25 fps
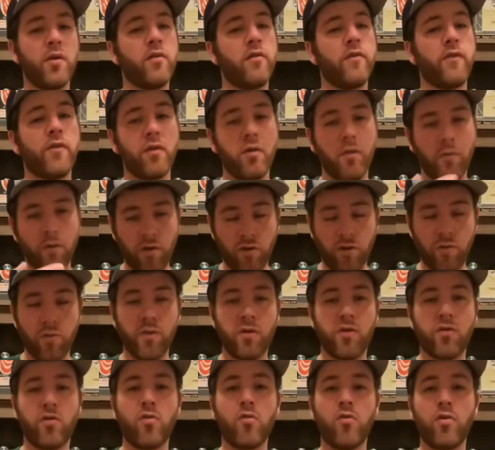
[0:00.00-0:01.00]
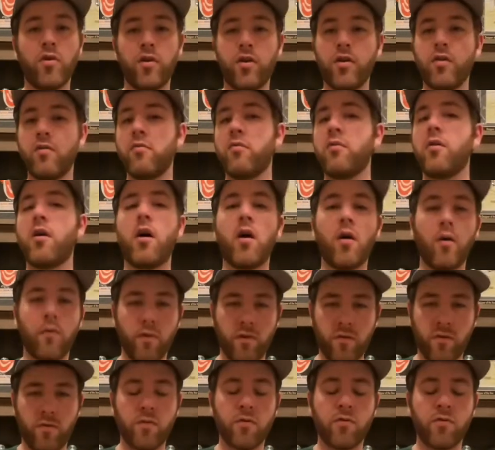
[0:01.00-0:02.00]
If you always twist toward you,
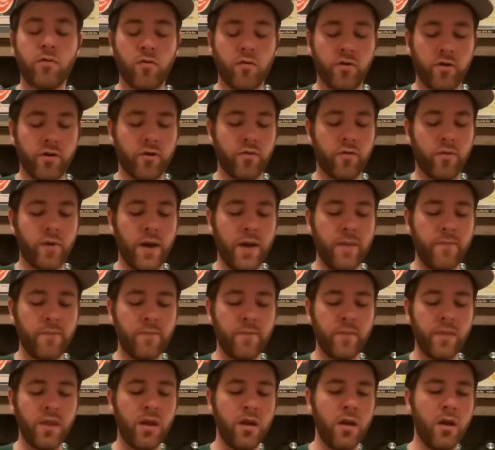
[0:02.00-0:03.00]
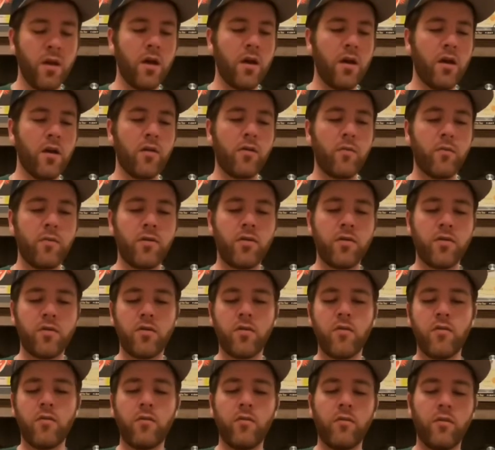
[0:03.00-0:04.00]
always twist toward you, okay? So we just
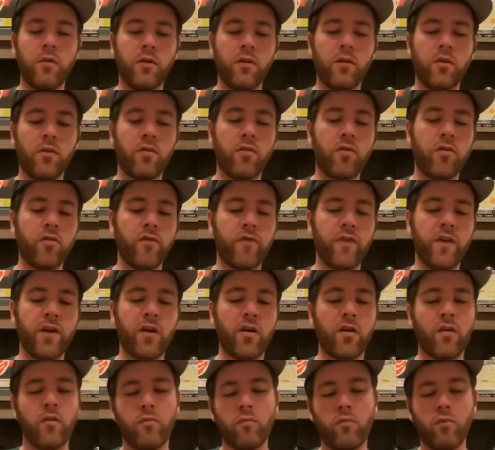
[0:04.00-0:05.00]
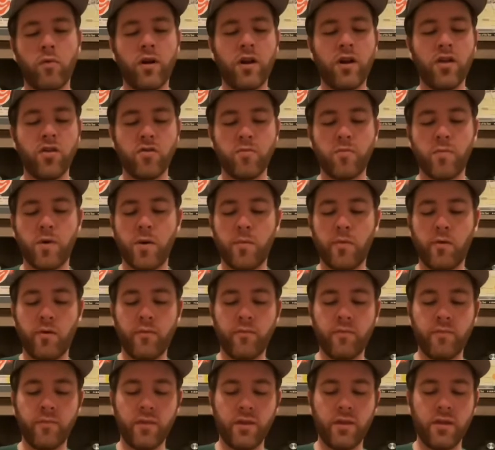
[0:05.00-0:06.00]
do a little 2-finger, 1-inch bubble.
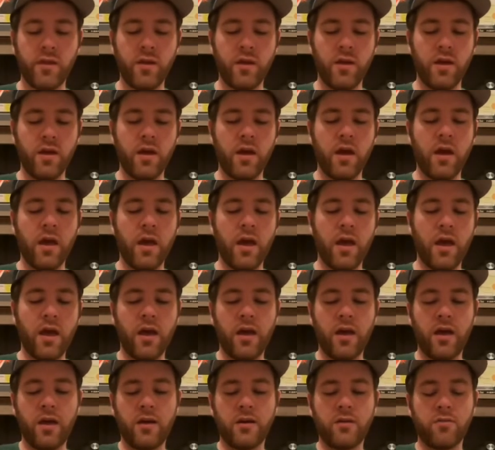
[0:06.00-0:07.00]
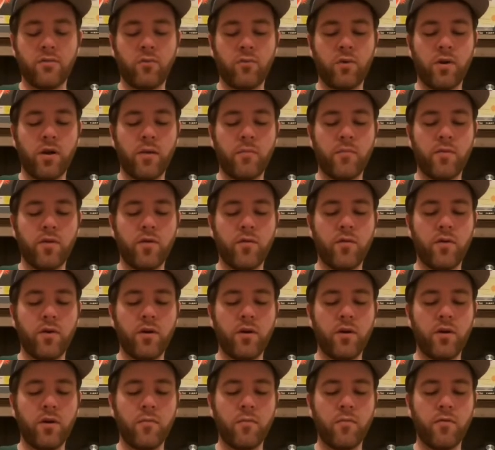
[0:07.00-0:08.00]
And what I'm doing,
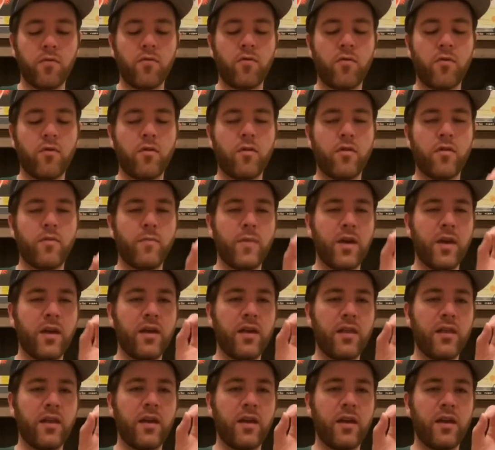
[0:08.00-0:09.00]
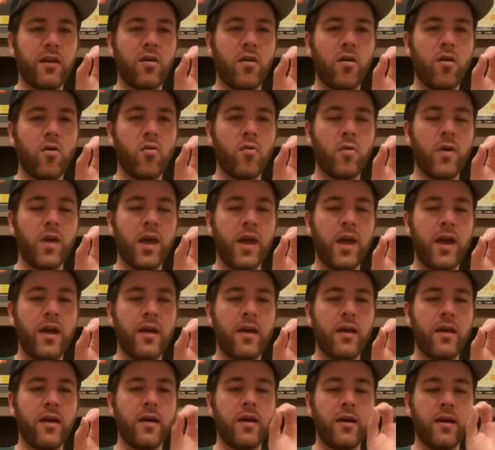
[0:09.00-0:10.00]
I'm sort of just making like an
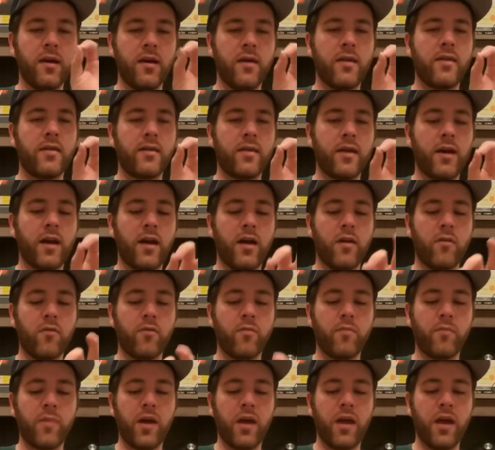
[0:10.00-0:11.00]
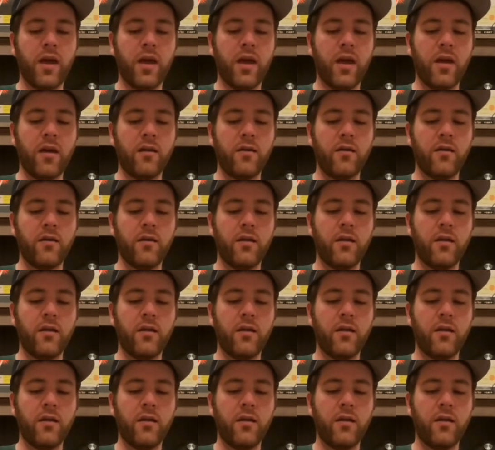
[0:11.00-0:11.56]
okay sign with my hand.